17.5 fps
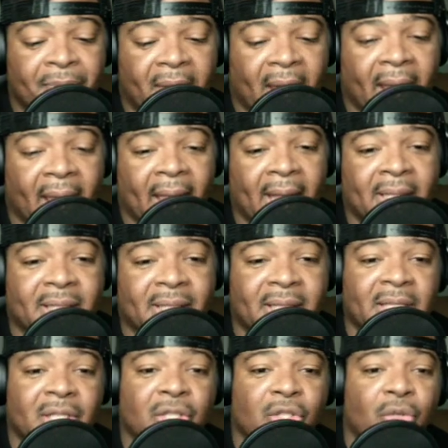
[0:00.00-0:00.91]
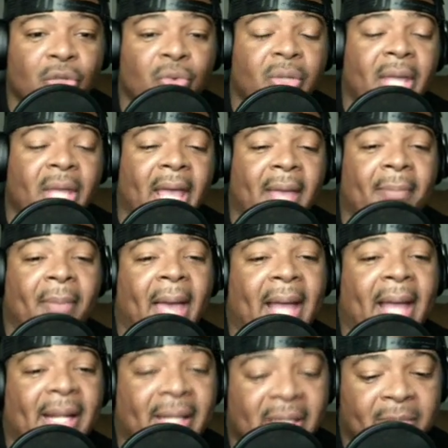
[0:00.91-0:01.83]
And season 2 came
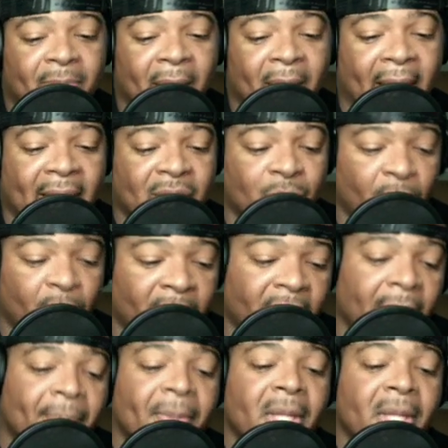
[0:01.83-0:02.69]
back this past week.